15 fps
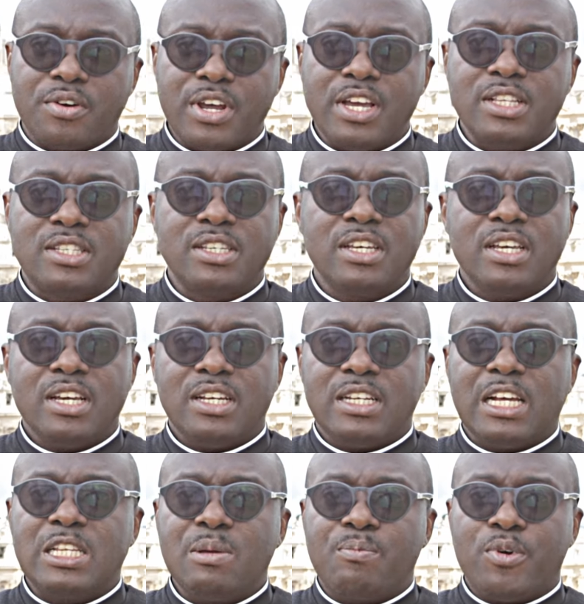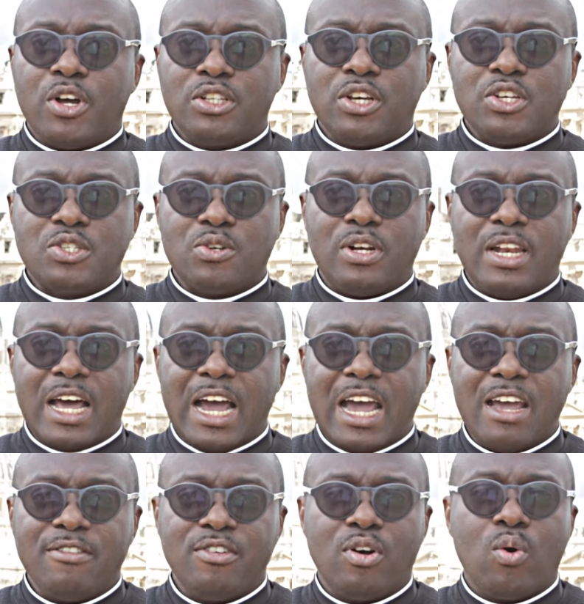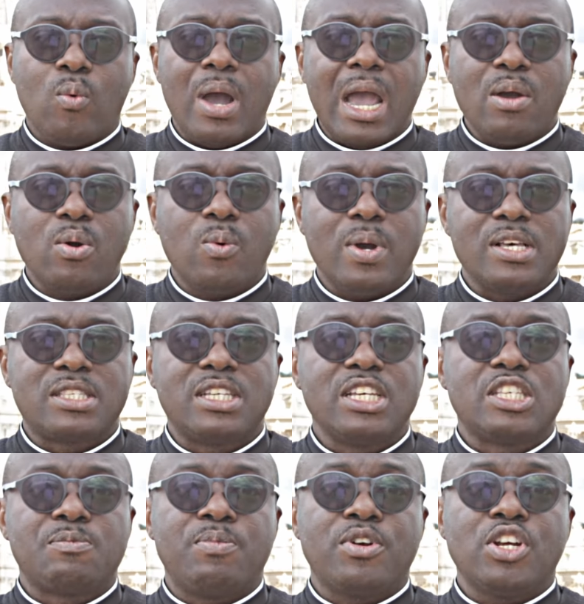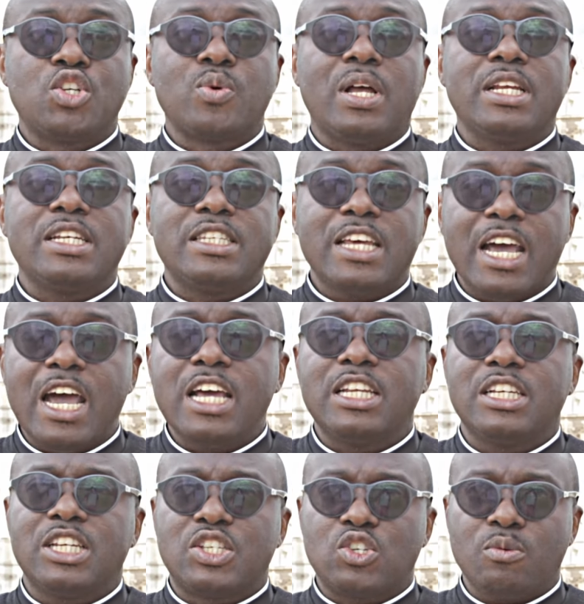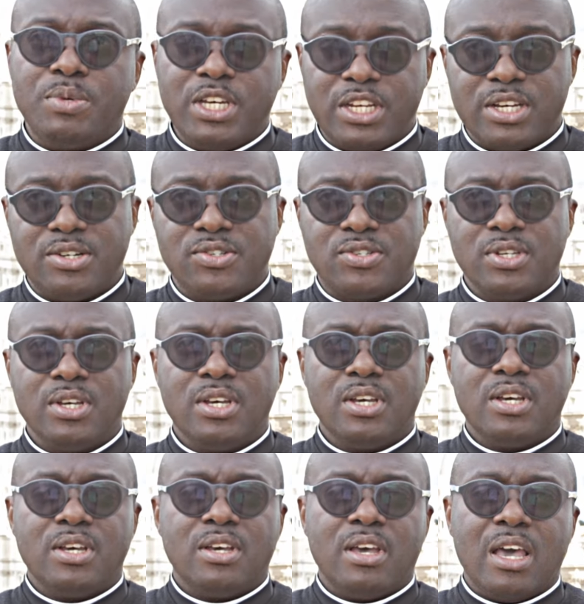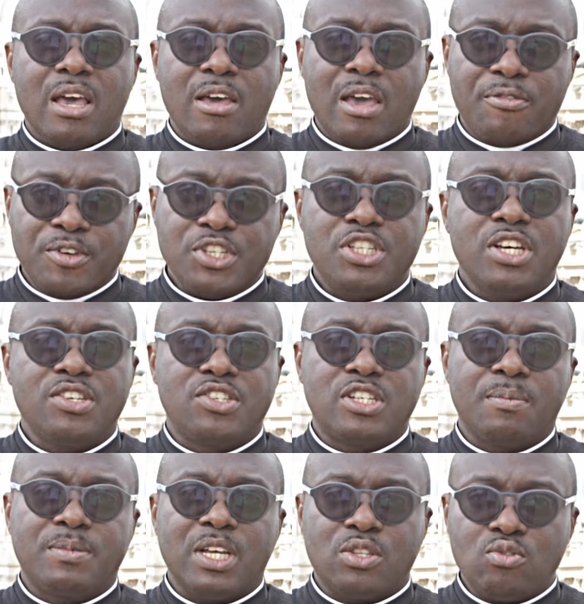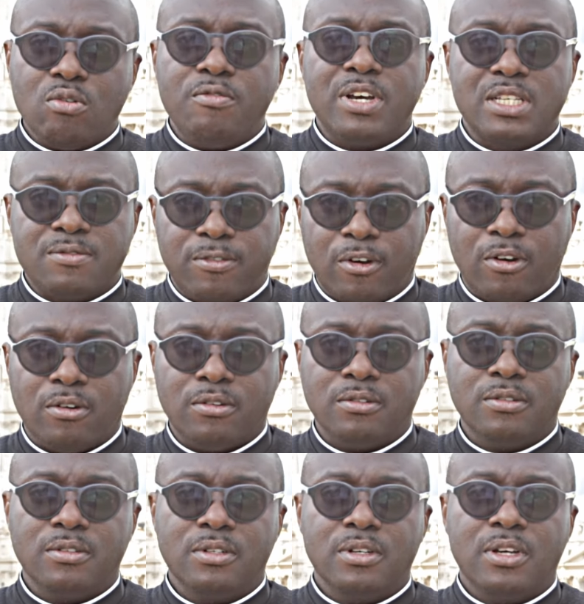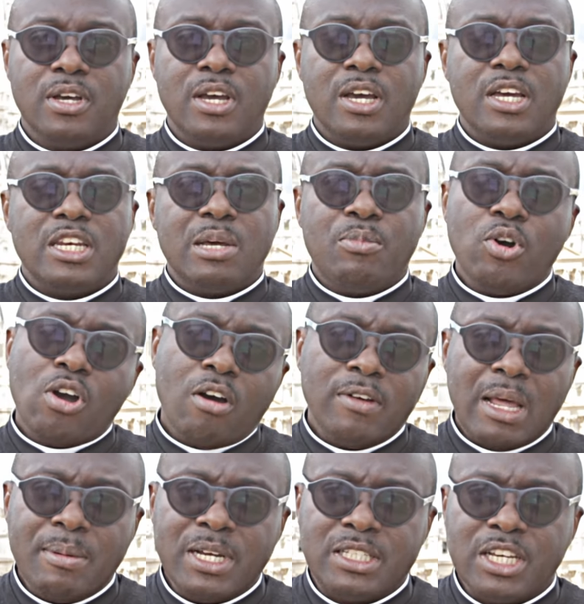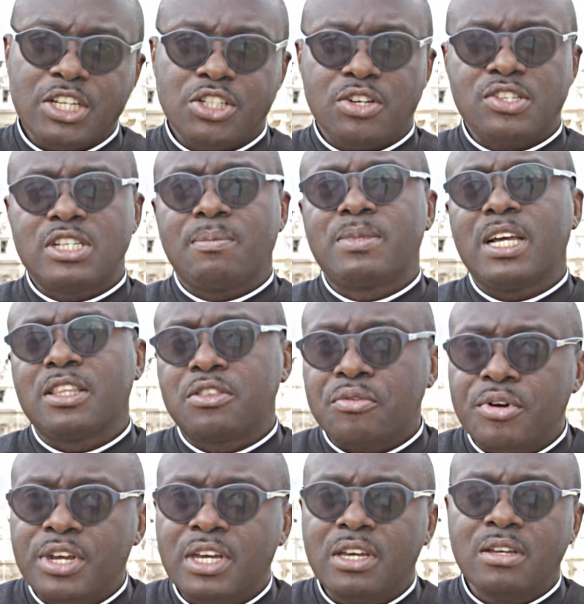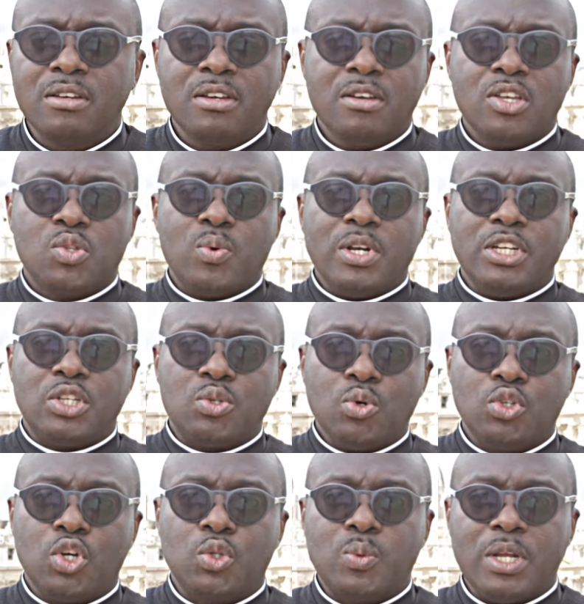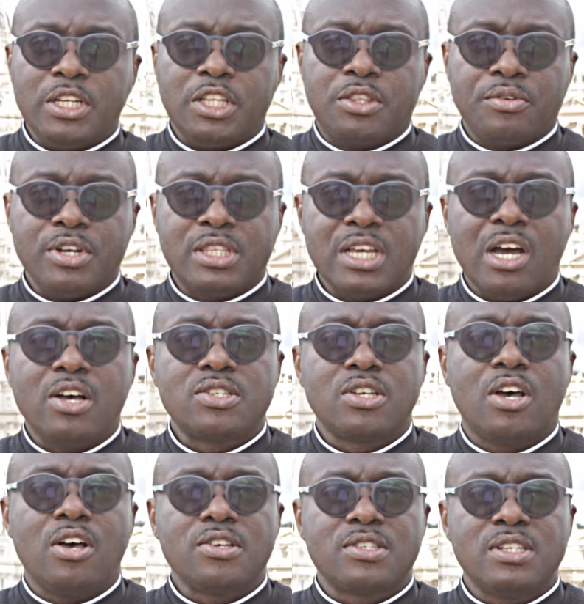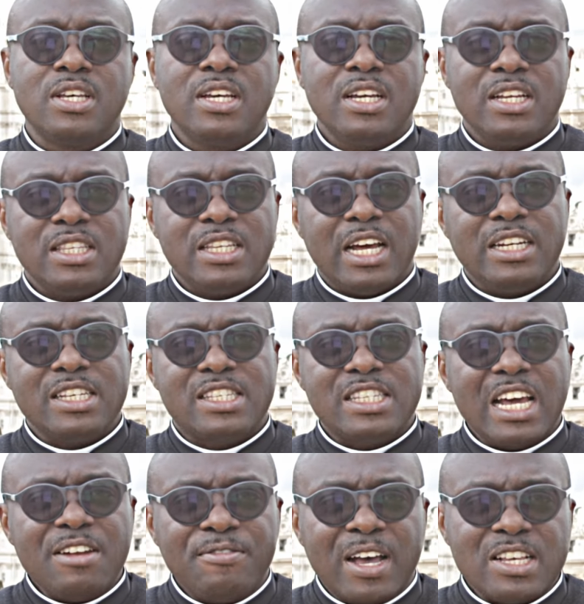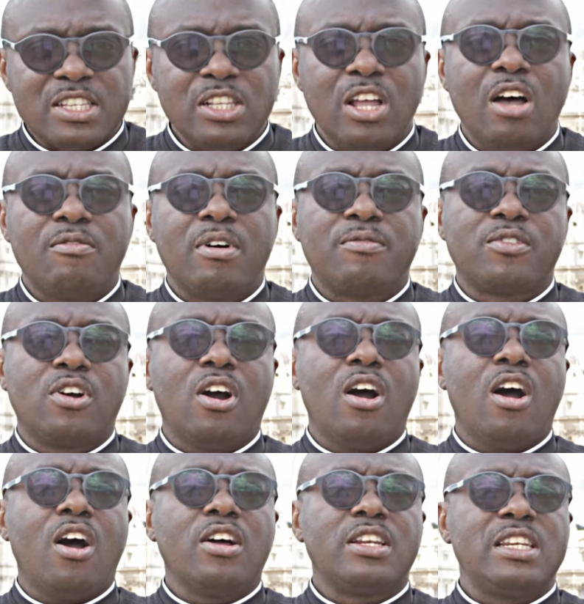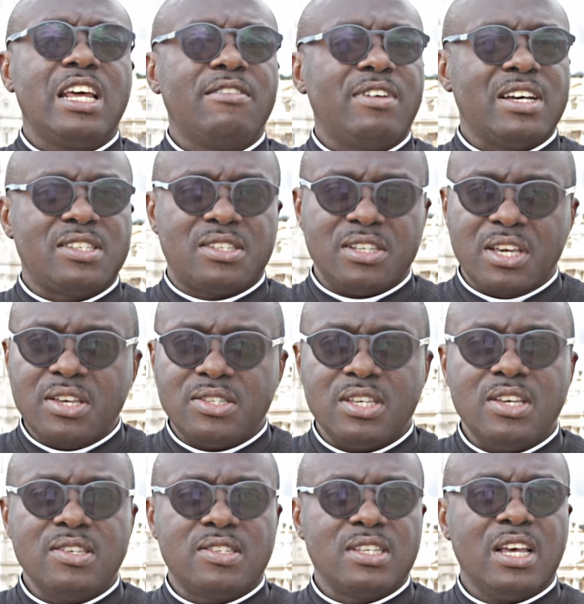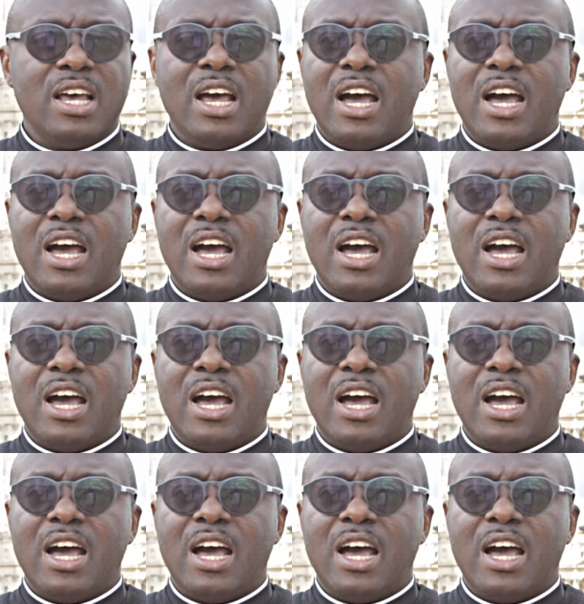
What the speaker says: great that he brought us to life while we were still spiritually dead in disobedience. Ephesians chapter 2 verse 4. The book of Lamentations chapter 3, 22 to 23 tells us that the steadfast love of God never ceases